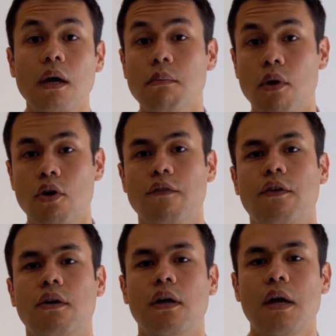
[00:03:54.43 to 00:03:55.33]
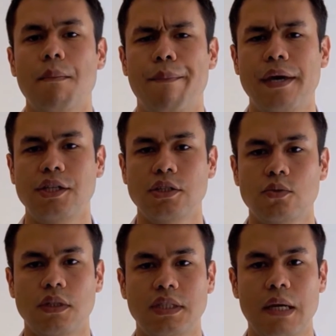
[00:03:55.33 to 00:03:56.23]
Moreover,
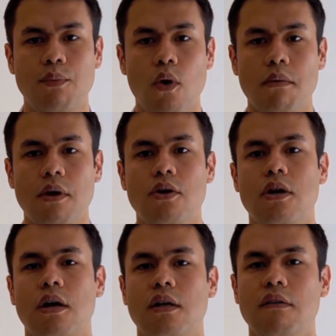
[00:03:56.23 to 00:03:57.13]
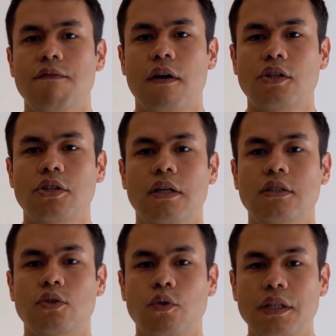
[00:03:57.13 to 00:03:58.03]
patients with type 1 myocardial infarction are
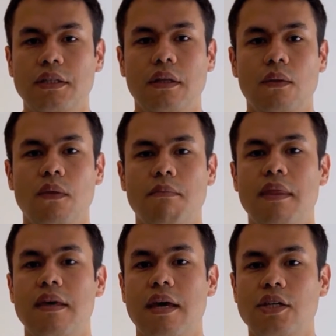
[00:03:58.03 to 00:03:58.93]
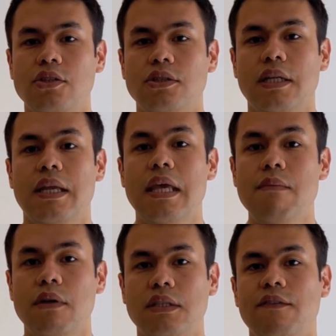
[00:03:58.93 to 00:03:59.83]
treated with medications and
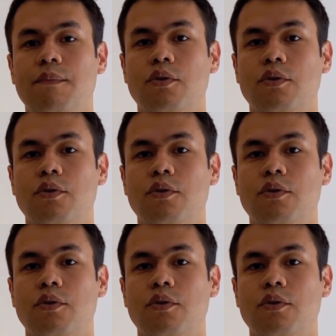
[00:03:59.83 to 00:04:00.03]
invasive